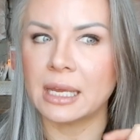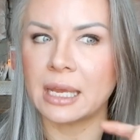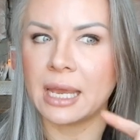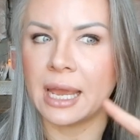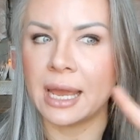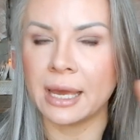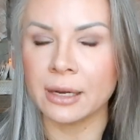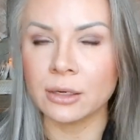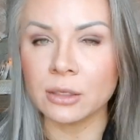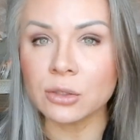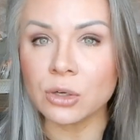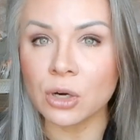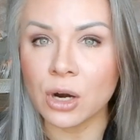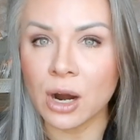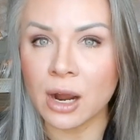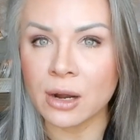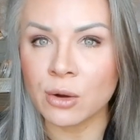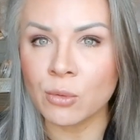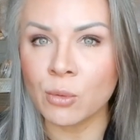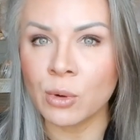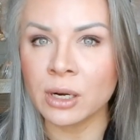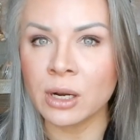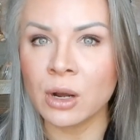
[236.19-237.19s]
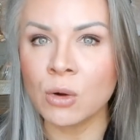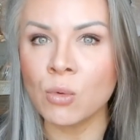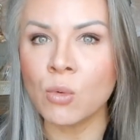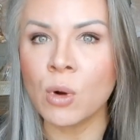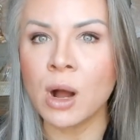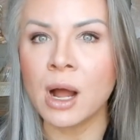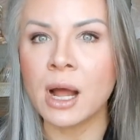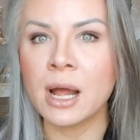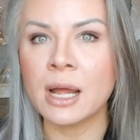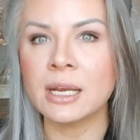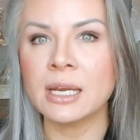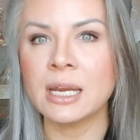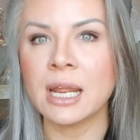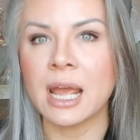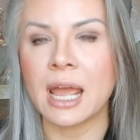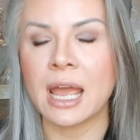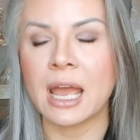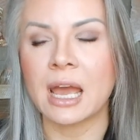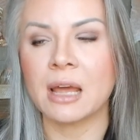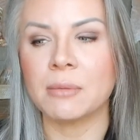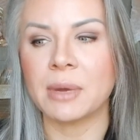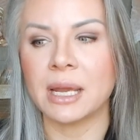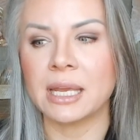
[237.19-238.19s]
Candle Crock 101
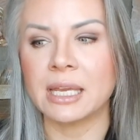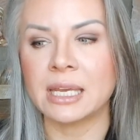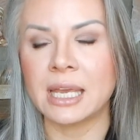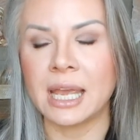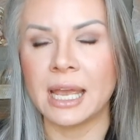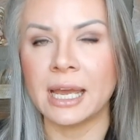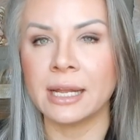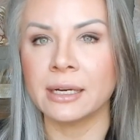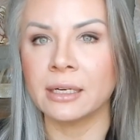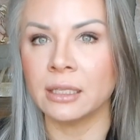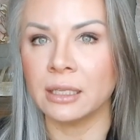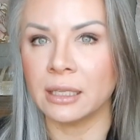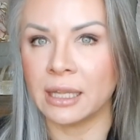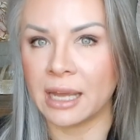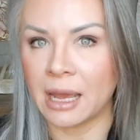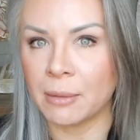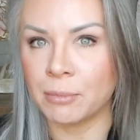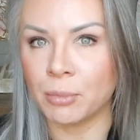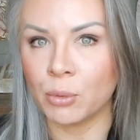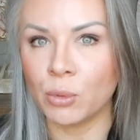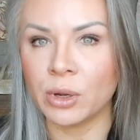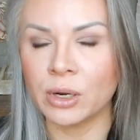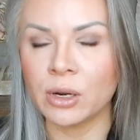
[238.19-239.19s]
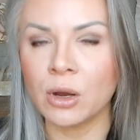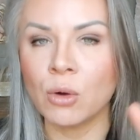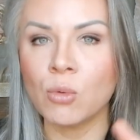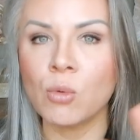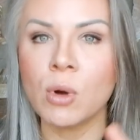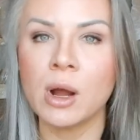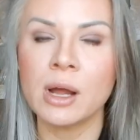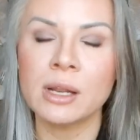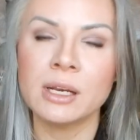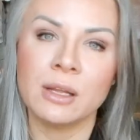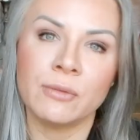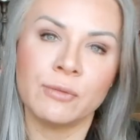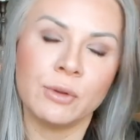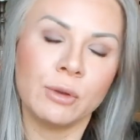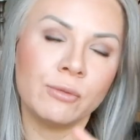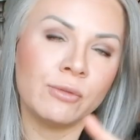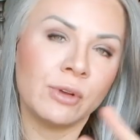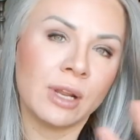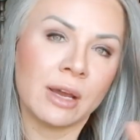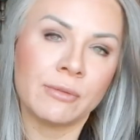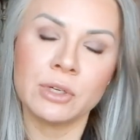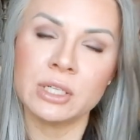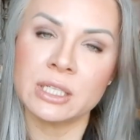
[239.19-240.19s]
and my Candle Lamp 101. If
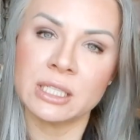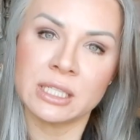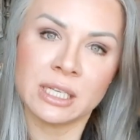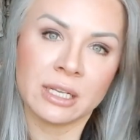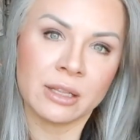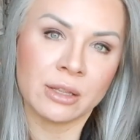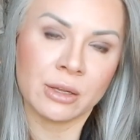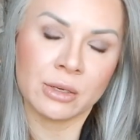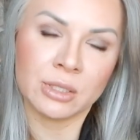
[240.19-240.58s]
you've never seen